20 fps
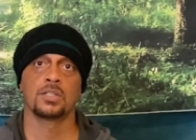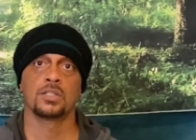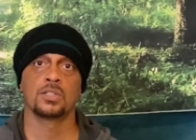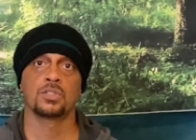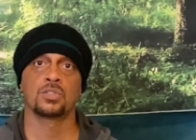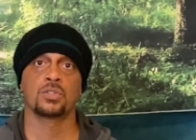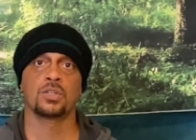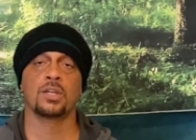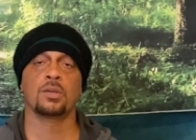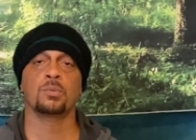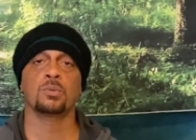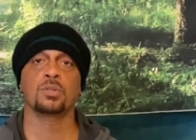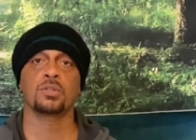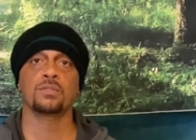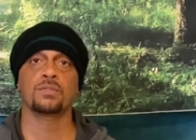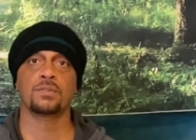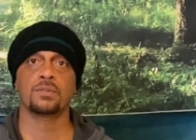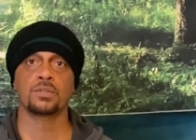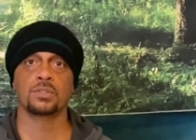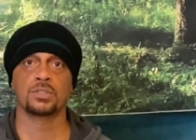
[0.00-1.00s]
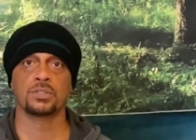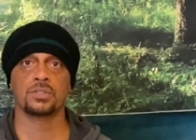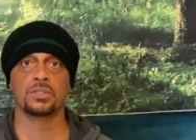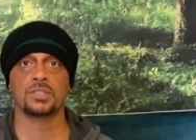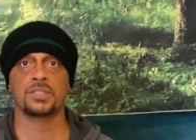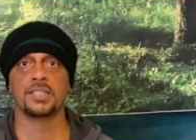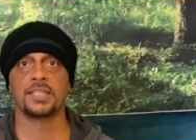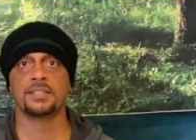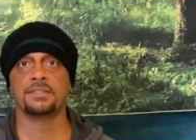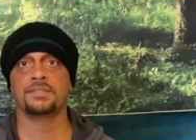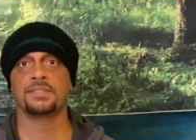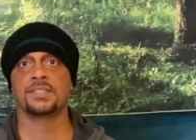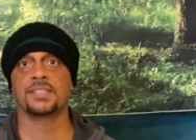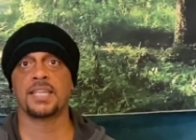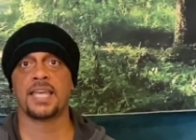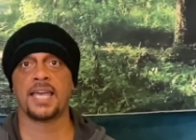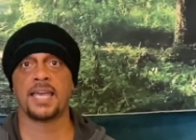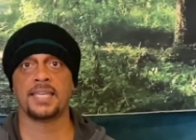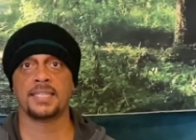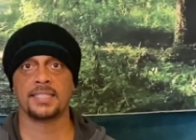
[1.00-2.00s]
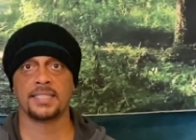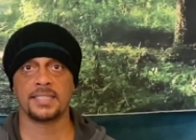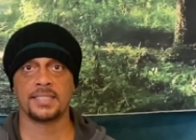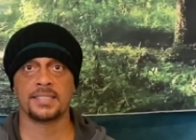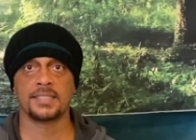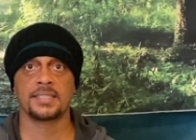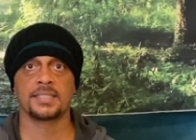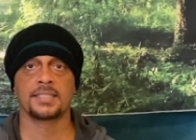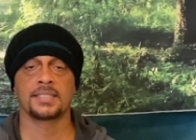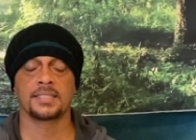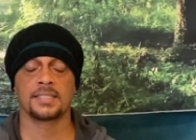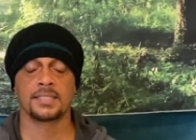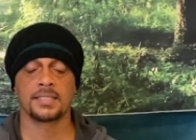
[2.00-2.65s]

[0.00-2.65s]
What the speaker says: So now we're going to focus on the state of sadness.